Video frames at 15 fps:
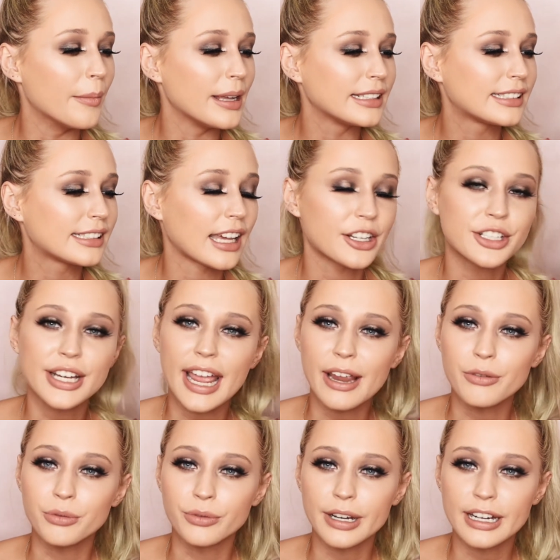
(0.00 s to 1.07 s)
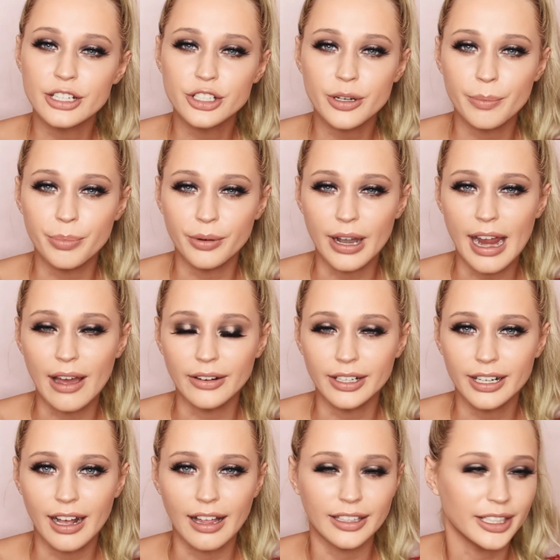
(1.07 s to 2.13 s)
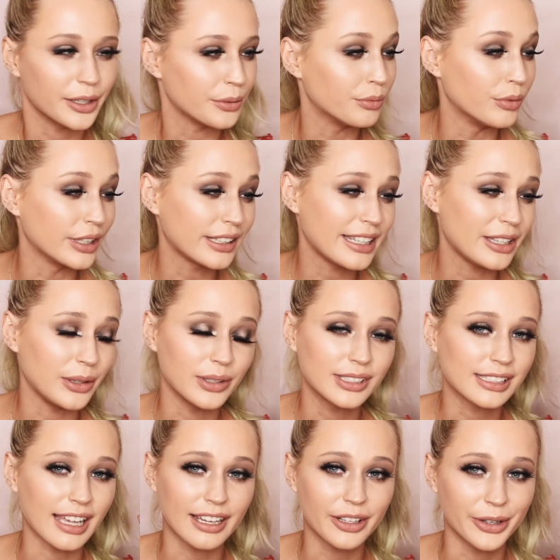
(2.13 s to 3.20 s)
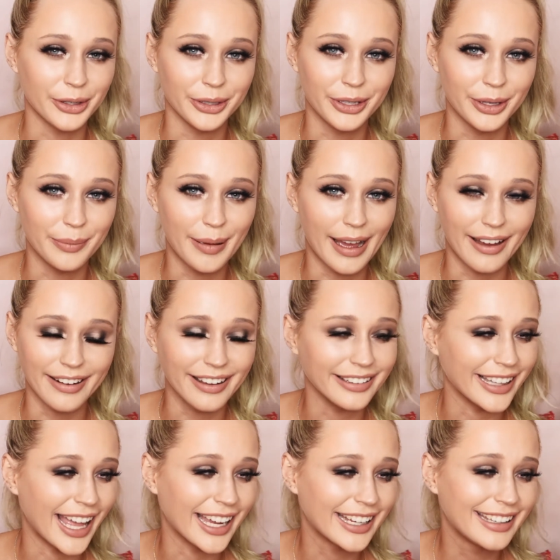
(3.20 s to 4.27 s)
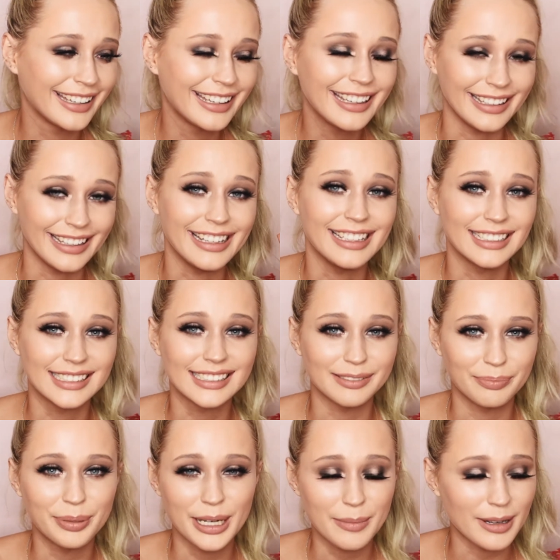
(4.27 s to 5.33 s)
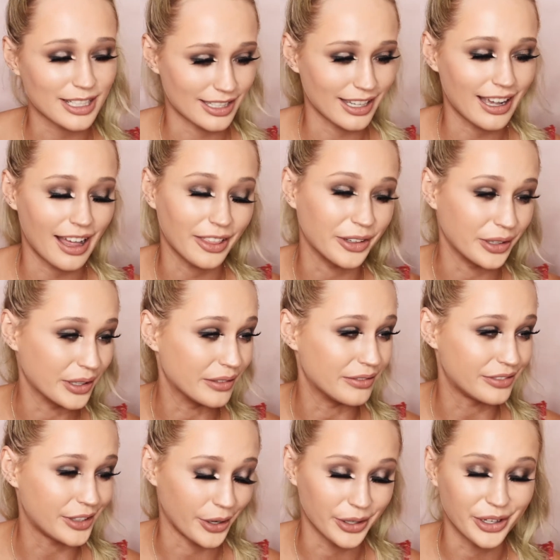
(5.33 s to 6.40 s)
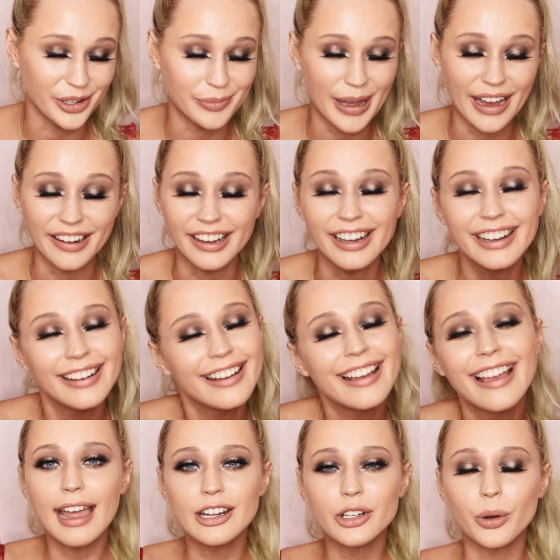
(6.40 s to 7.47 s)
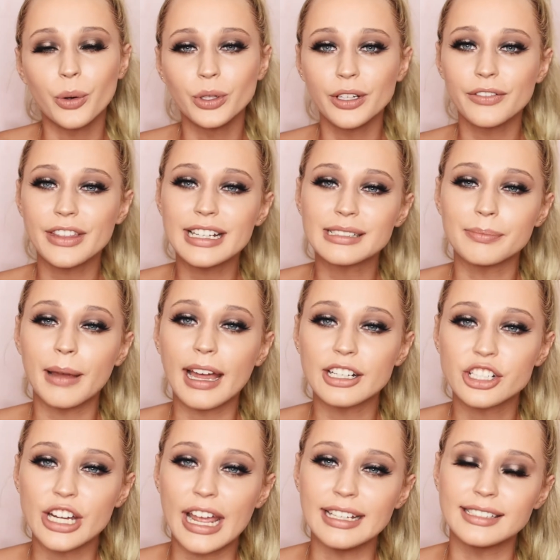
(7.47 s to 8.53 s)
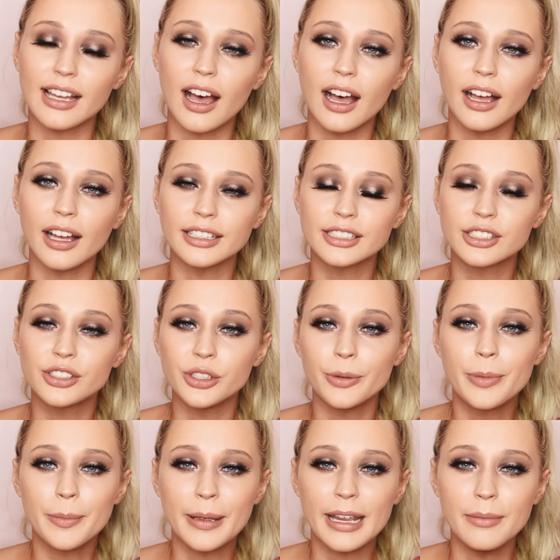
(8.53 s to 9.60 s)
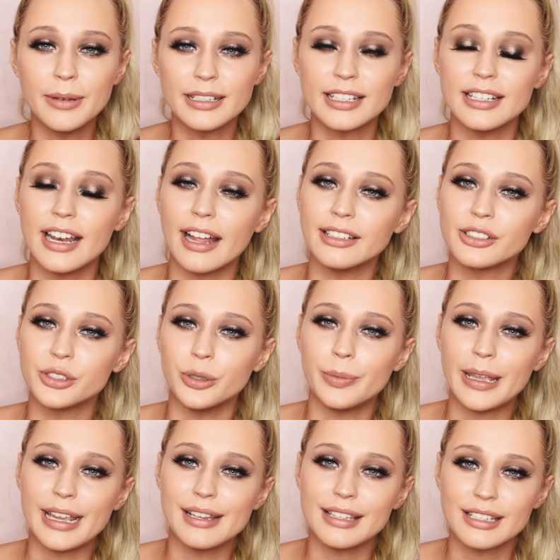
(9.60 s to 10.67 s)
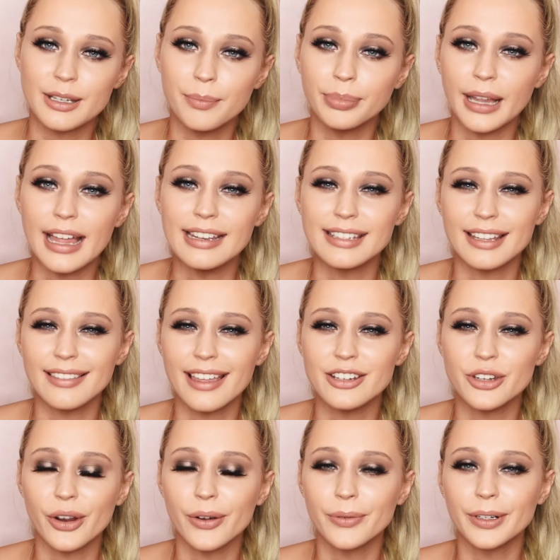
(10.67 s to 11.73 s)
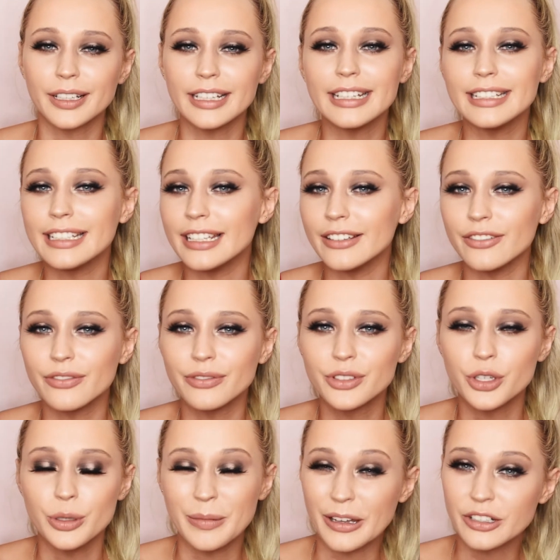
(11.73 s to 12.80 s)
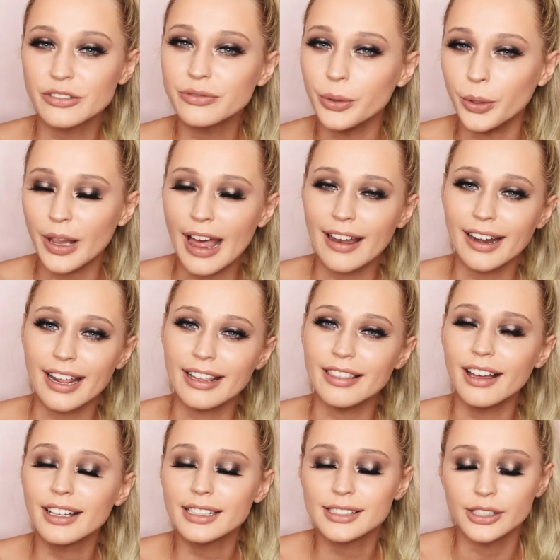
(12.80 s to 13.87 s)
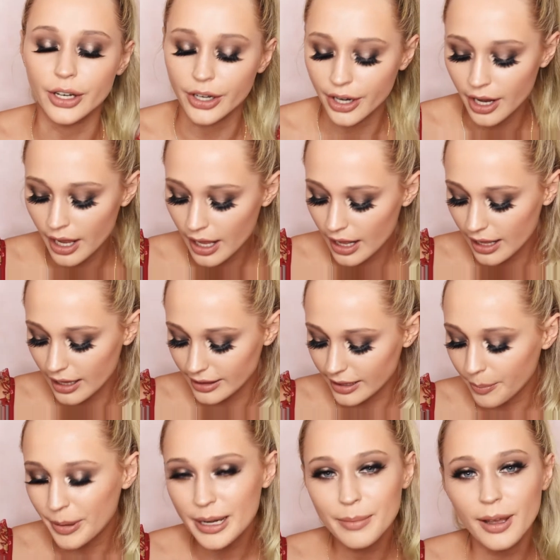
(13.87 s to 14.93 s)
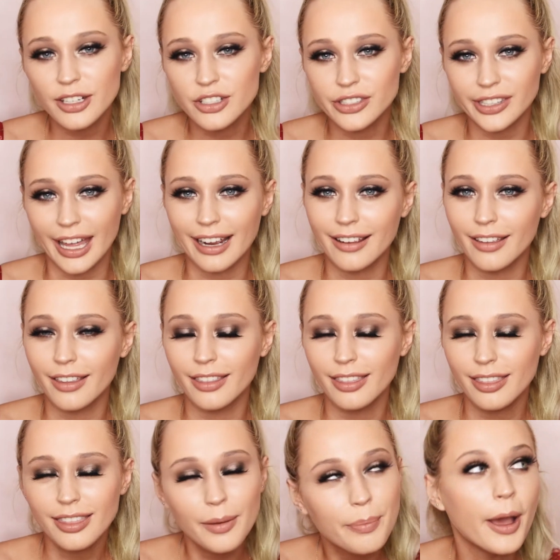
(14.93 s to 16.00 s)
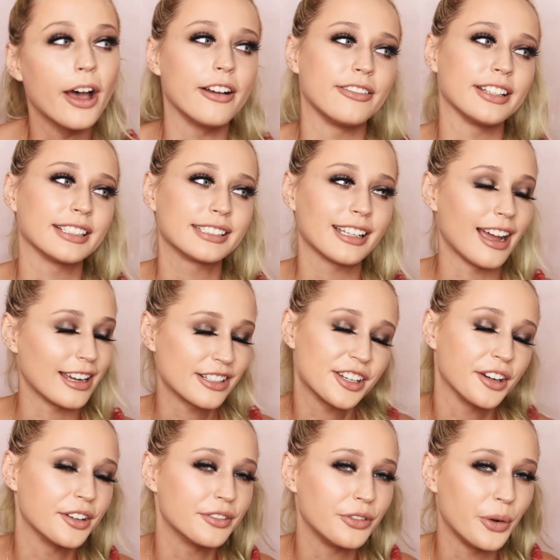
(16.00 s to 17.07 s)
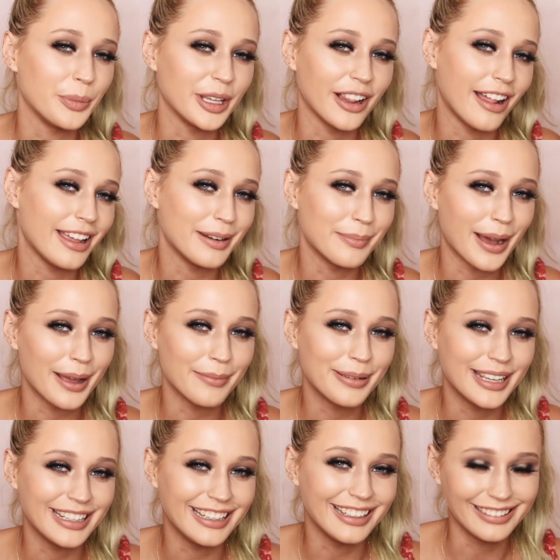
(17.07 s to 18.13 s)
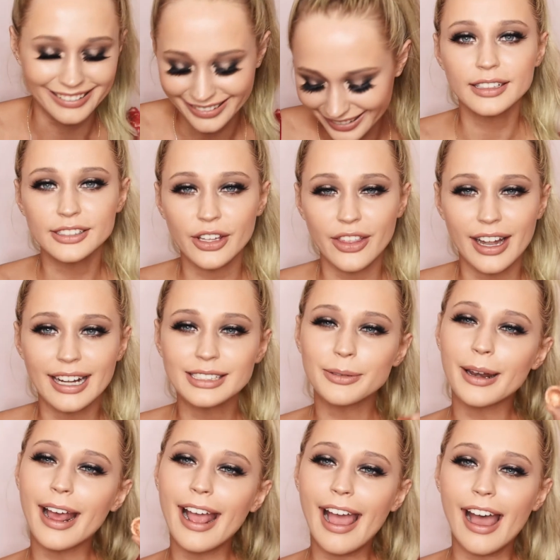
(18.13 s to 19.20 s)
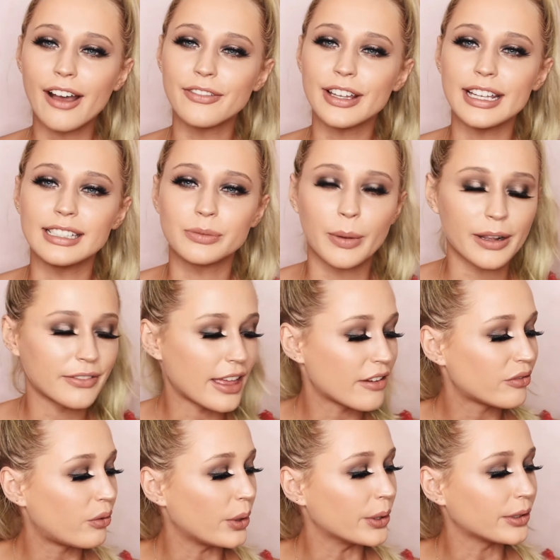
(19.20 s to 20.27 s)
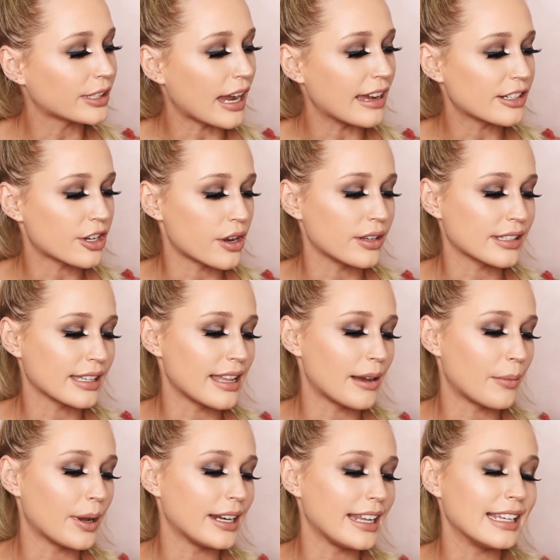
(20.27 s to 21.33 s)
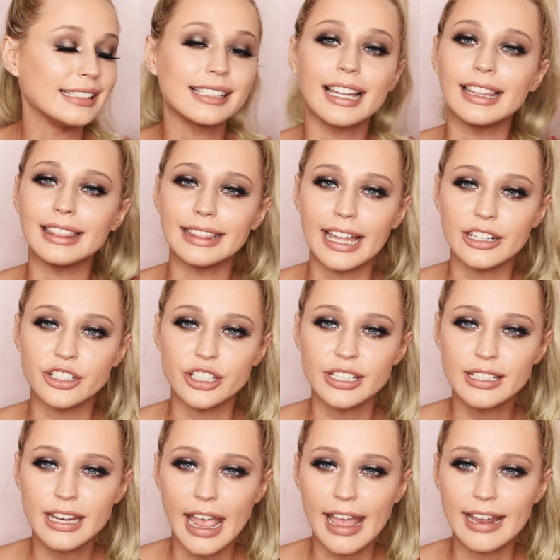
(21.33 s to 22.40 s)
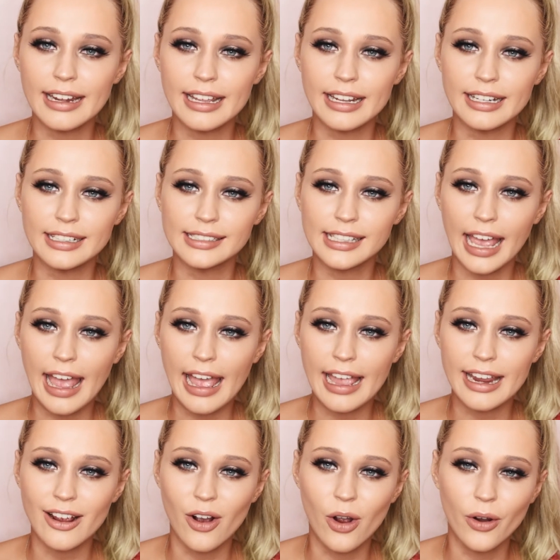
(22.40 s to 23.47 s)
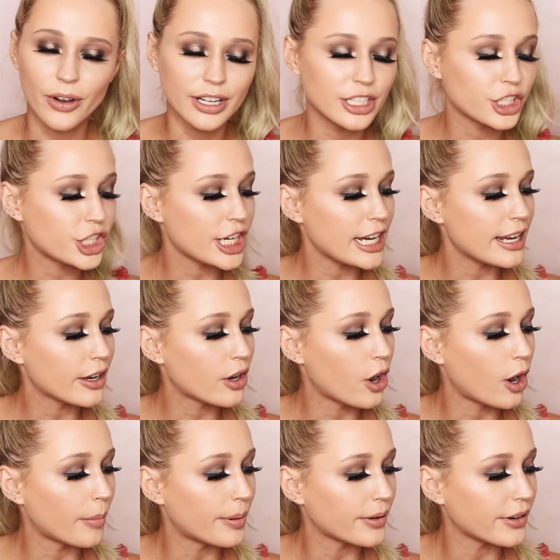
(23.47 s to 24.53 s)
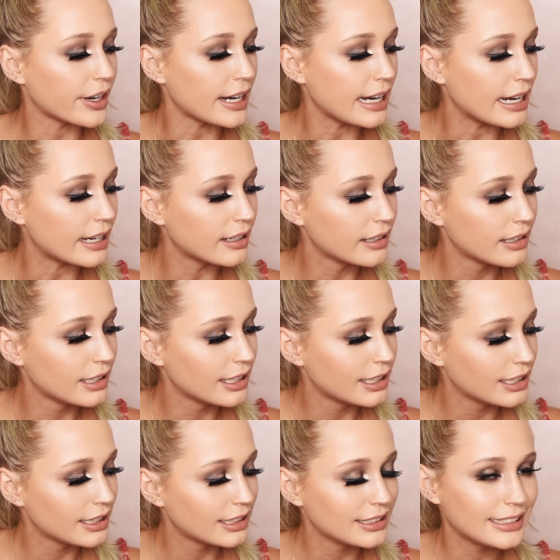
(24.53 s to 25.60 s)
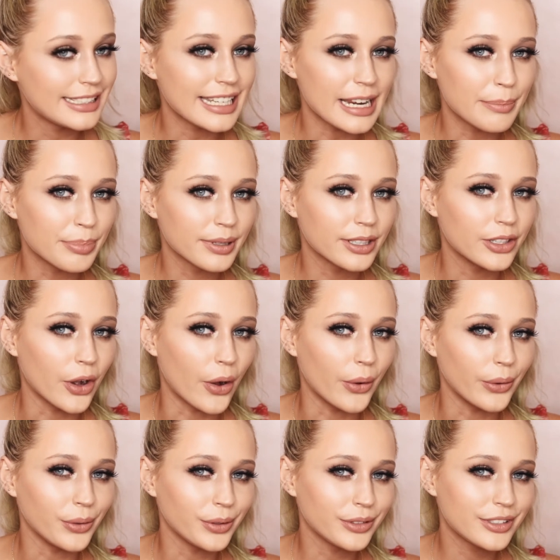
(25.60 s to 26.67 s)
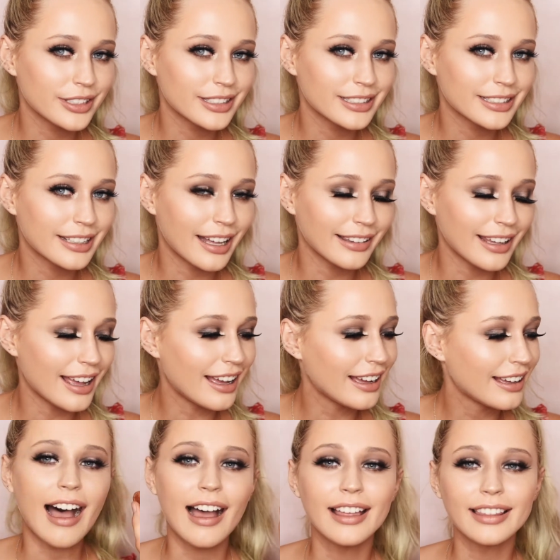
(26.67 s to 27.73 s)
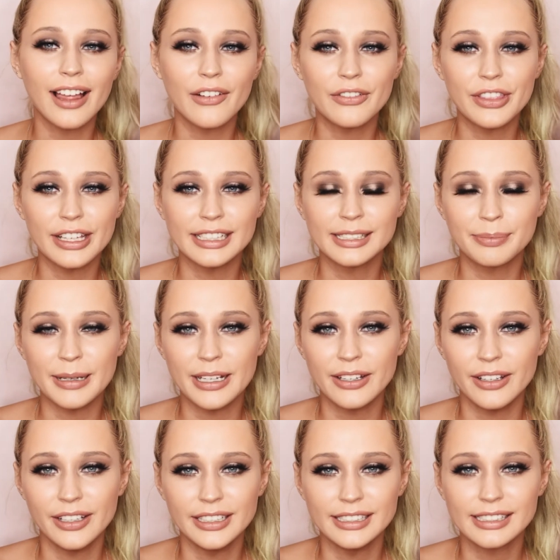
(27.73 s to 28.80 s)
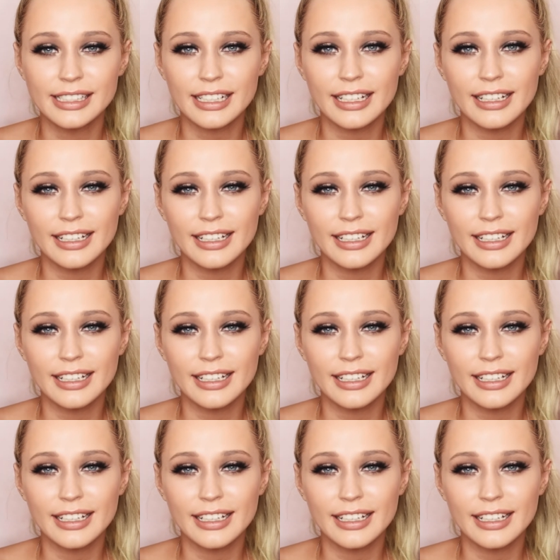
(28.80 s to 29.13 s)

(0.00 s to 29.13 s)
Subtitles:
It's such a rich brown color. It really looks like cocoa powder. Like it is pretty much the color of cocoa powder. And all of these matte shades are super pigmented and super easy to blend, and they don't really give too much fallout either. So they're pretty much just like the perfect eyeshadow formula in my opinion. So the next one I have is one of their foiled eyeshadows, and that one is Legend, and it is a orangey, coppery, deep gold color. I love this because